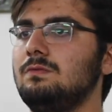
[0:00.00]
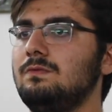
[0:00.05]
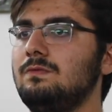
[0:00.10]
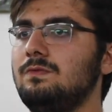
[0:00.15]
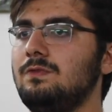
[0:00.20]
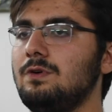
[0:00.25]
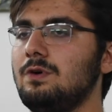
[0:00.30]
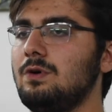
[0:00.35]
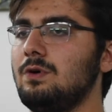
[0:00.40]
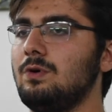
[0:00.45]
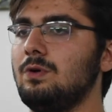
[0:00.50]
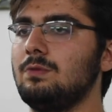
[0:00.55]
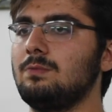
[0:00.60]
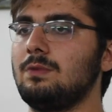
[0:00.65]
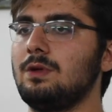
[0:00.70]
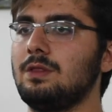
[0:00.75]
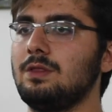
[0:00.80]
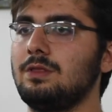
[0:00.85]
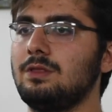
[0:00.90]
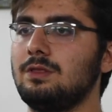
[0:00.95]
for a whole
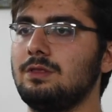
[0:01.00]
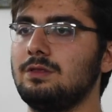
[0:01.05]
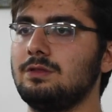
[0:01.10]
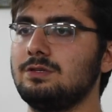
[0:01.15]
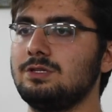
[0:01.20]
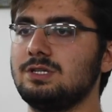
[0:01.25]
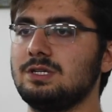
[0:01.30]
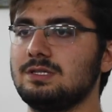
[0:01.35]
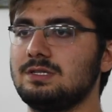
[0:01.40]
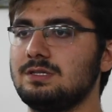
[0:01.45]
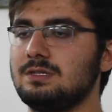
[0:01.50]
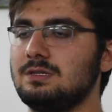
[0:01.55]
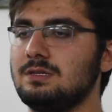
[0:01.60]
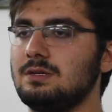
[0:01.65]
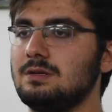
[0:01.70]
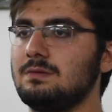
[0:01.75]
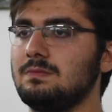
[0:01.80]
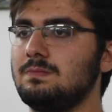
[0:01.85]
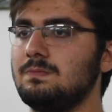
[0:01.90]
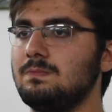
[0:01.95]
month just
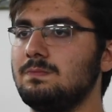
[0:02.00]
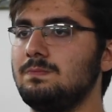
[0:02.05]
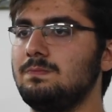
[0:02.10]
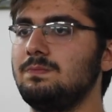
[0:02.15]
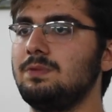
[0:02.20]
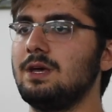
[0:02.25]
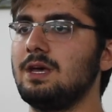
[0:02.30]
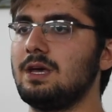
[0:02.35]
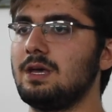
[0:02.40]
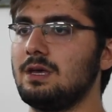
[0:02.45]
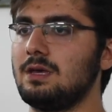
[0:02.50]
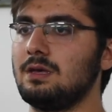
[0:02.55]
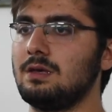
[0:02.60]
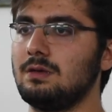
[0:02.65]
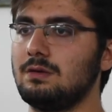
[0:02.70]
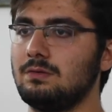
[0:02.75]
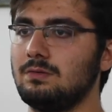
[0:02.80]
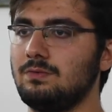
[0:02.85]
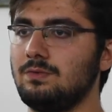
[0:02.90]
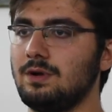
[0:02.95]
to pay
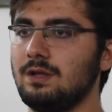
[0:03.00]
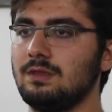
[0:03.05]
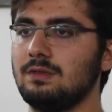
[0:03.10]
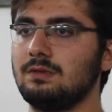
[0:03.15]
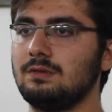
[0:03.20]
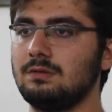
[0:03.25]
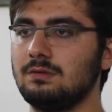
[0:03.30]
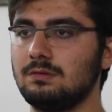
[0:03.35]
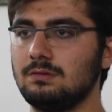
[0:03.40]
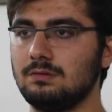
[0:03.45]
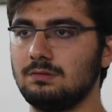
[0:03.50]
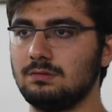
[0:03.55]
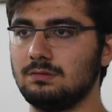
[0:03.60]
rent.